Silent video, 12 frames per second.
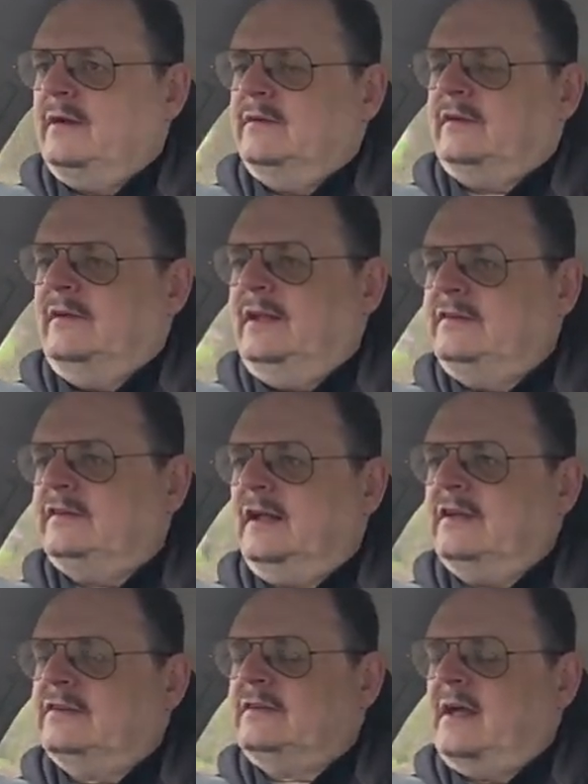so Liz
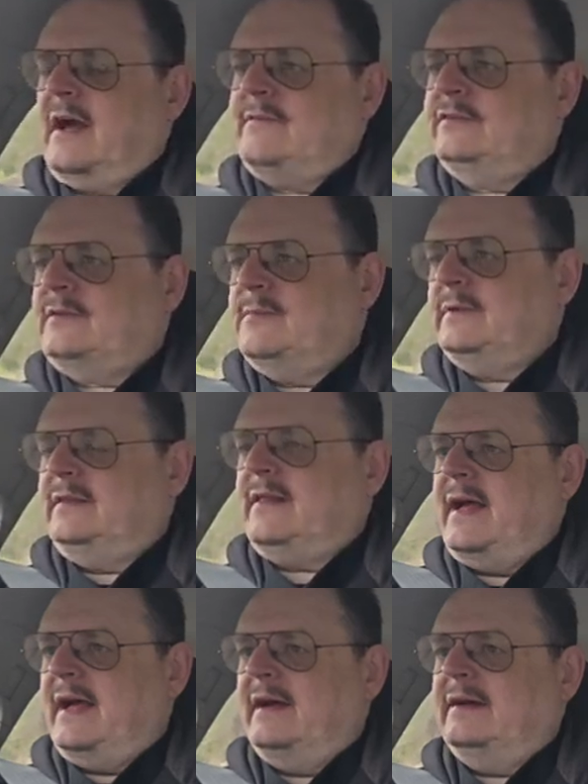likes to have somebody
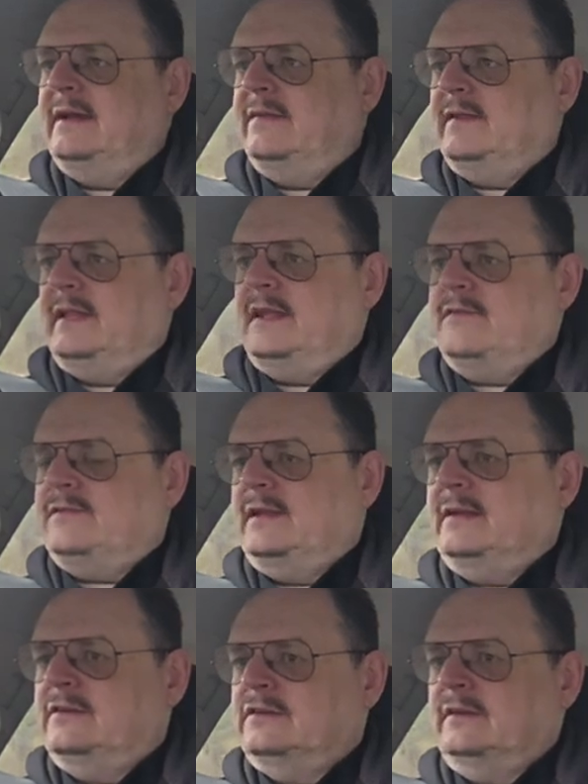there in the
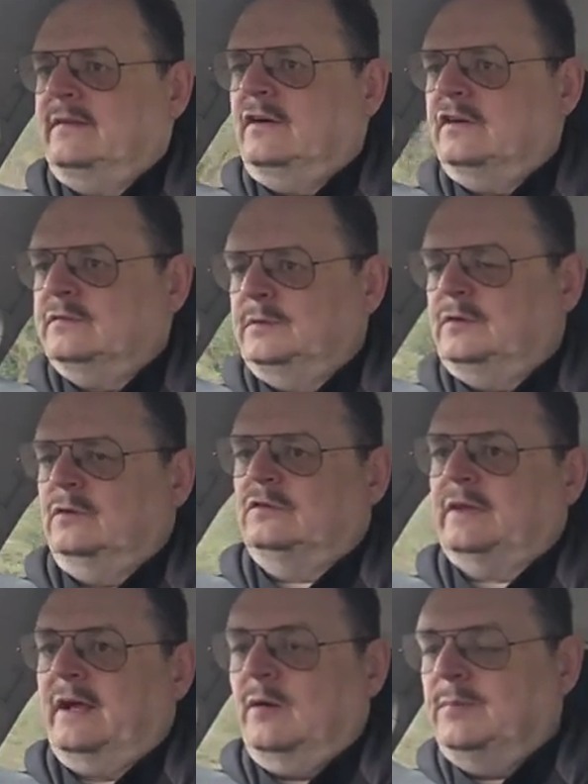evenings in the hospital
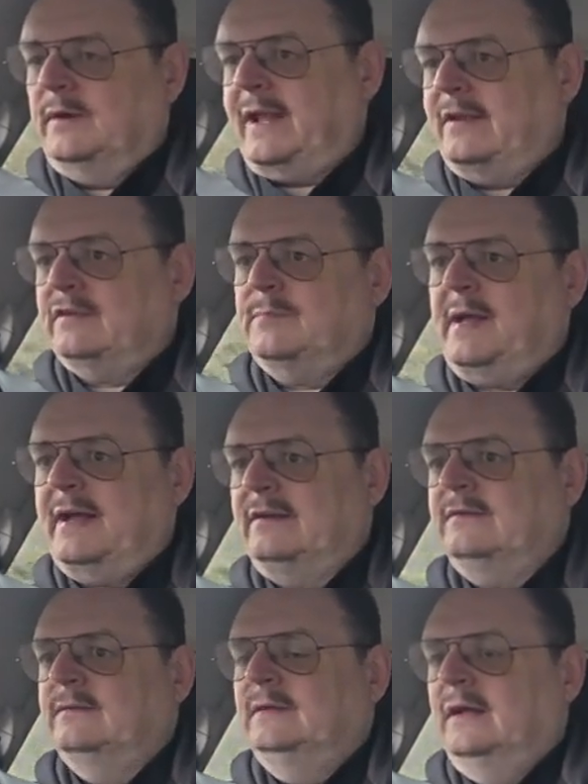to help her get to bed,